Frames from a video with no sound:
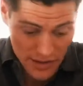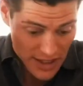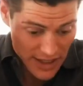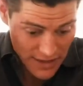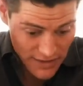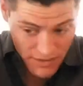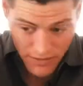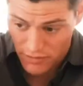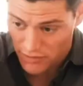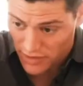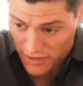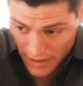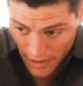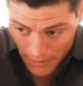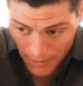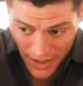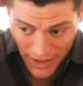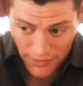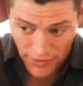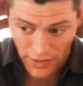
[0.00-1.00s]
It's really
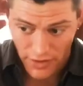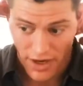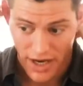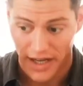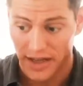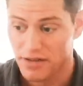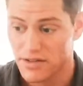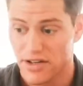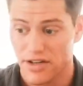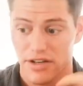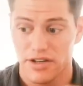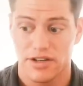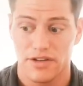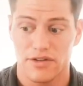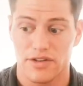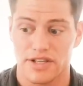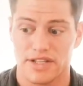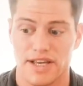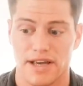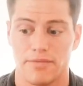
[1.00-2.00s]
not bad for you. I actually
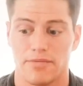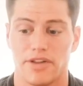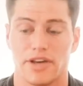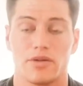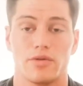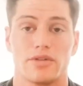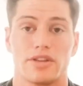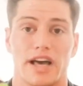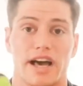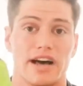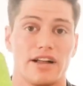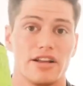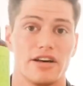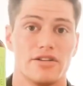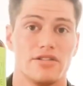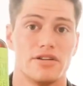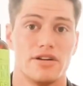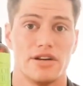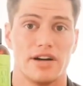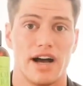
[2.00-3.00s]
do the same thing with the
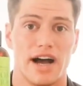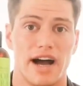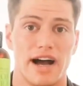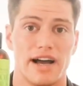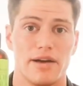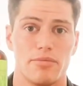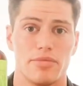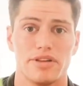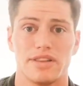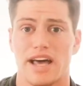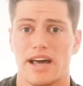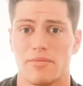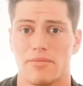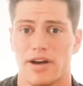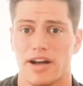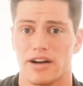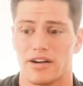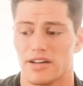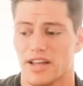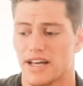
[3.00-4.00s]
Aloe. I put that in
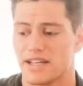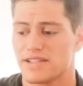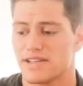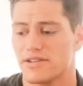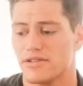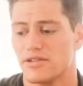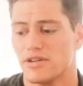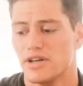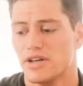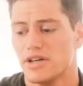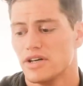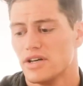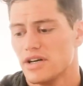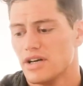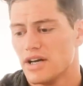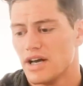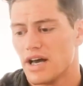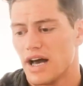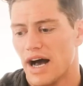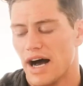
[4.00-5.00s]
my hair a lot too.
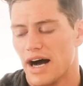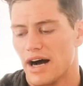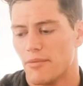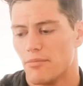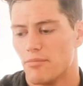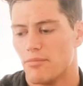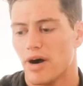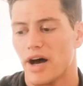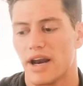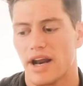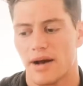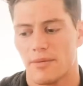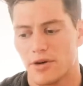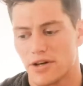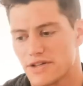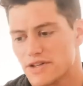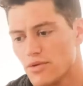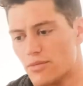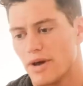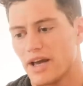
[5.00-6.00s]
But I'm
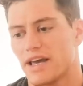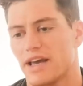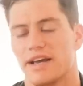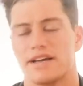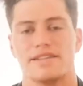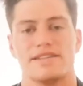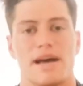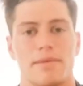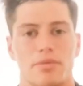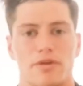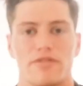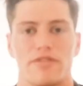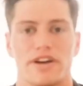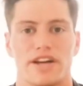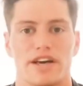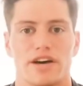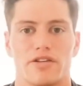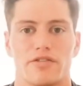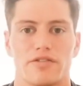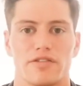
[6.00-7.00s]
also making a separate
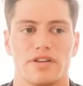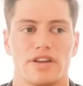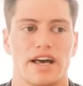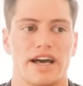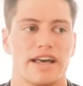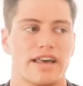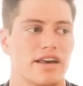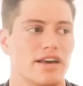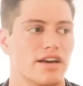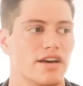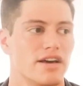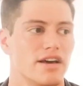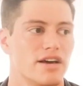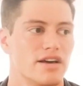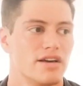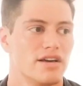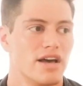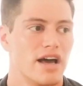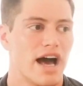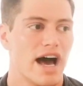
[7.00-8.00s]
video for like
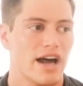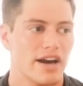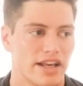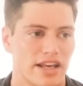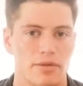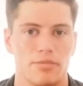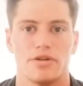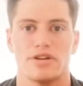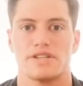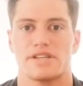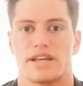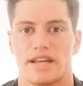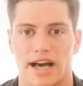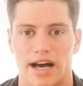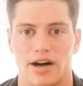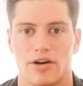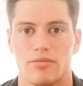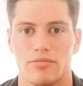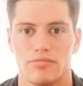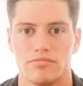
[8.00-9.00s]
how to keep your
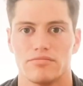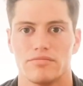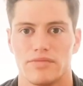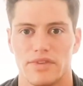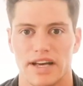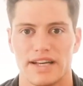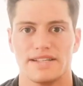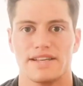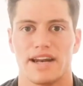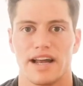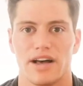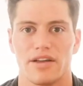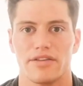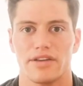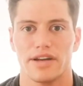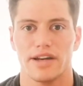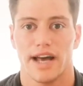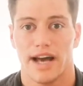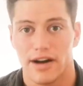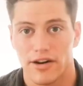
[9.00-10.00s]
scalp nice and
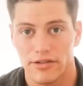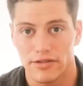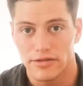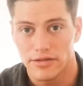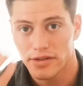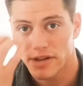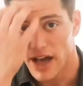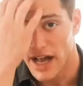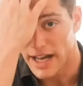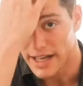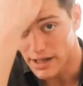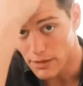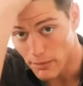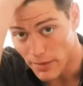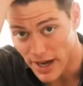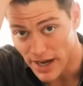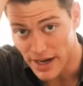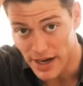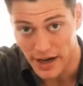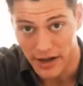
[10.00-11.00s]
healthy and how I keep
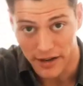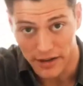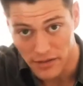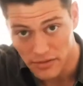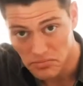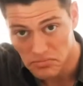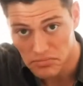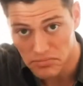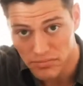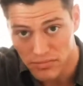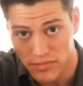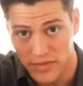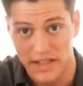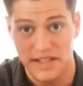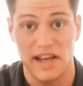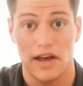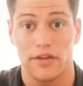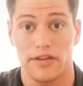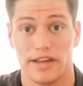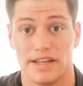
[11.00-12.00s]
my hair
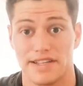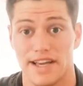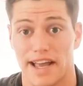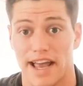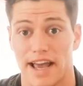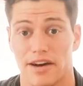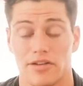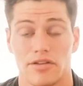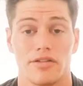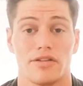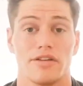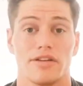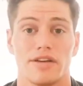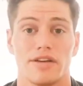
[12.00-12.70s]
as healthy as I can.